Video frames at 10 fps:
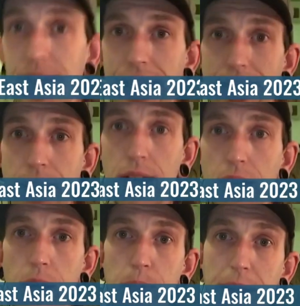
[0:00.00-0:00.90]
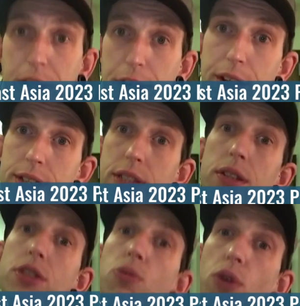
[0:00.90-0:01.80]
me
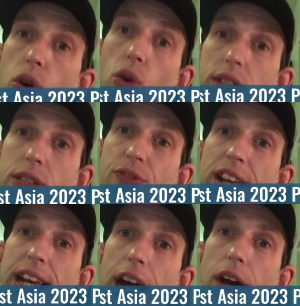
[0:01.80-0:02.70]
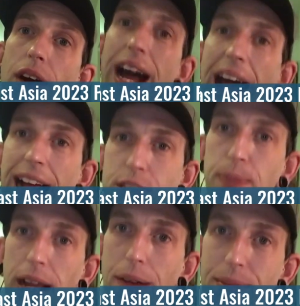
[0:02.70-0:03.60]
because to record this video I had to
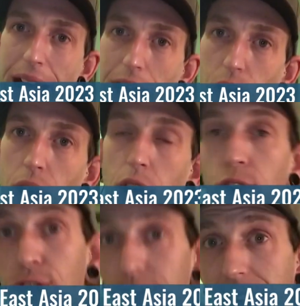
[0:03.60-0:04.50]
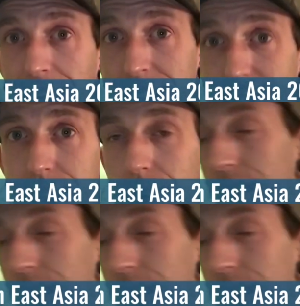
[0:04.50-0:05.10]
be up now for this.